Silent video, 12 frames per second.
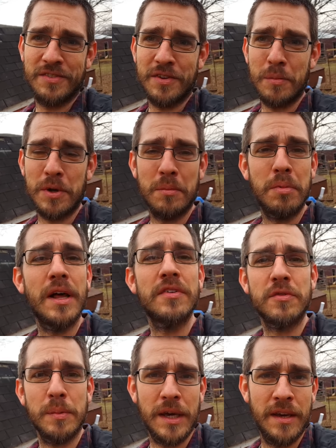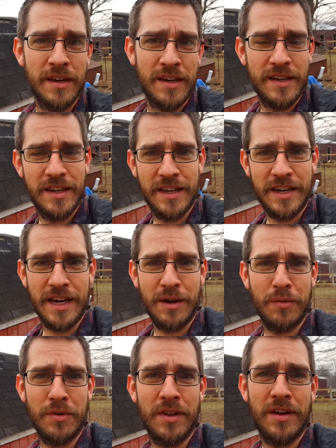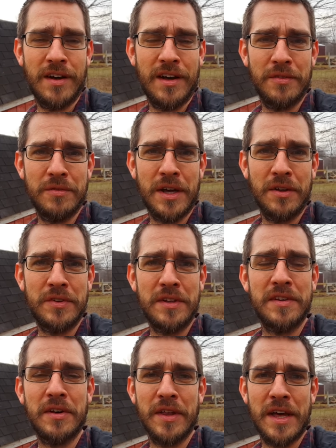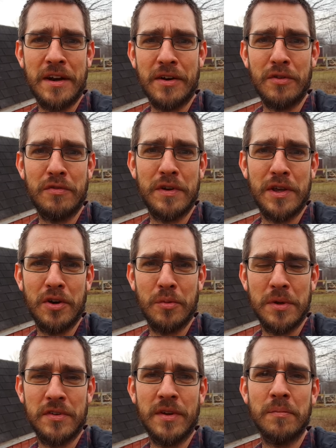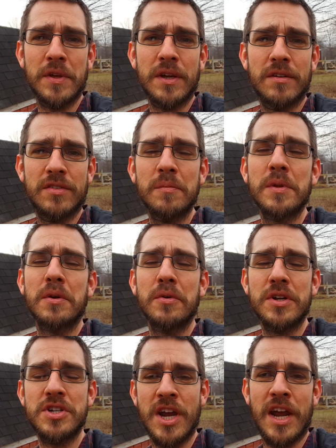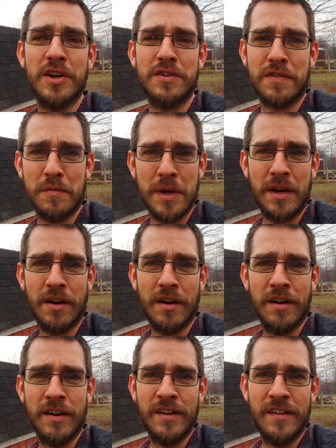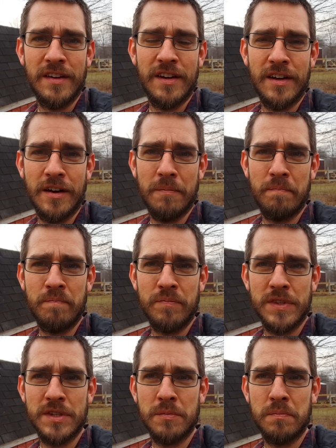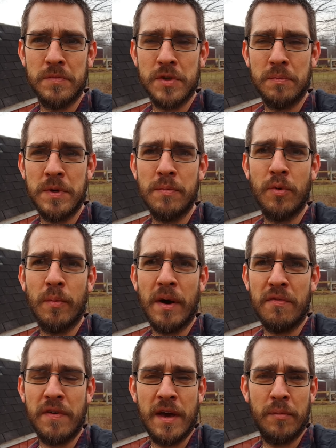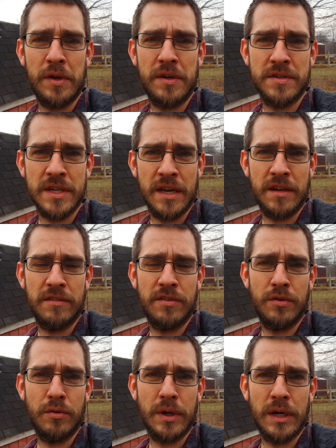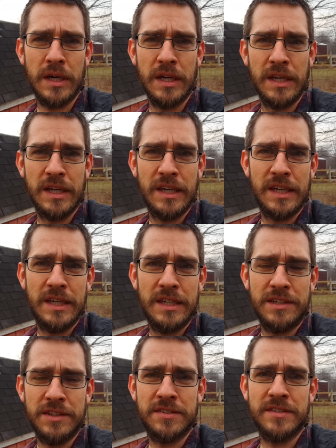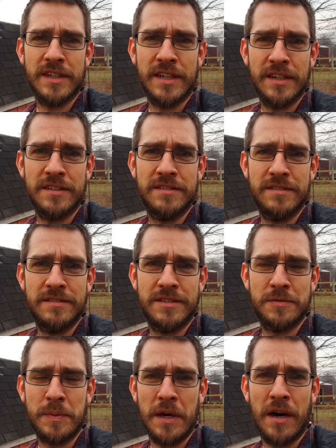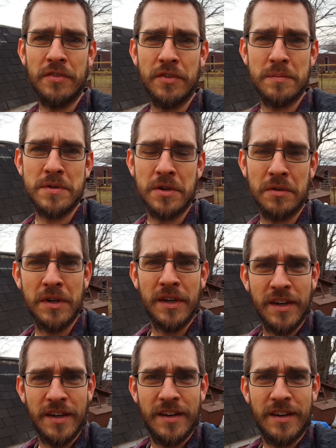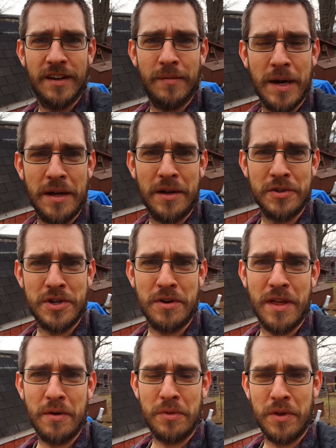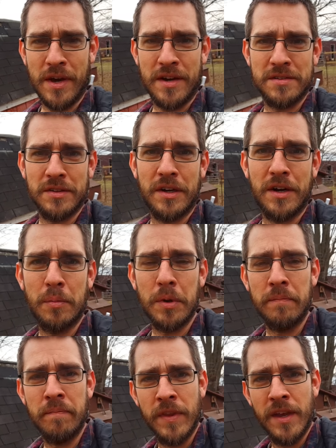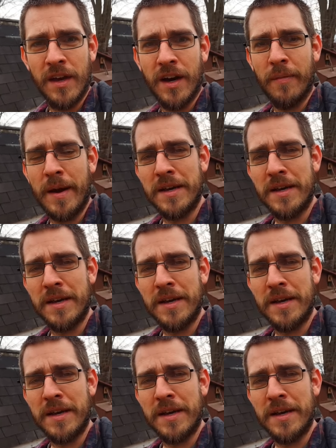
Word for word: somebody blessed me, and I will uh, I'll, I'll, detail that in another video. But something something really changed for me here. Um, some some people in my family decided to uh, just. Uh, just be awesome. So um, I'll, I'll, share that with you guys later. But um,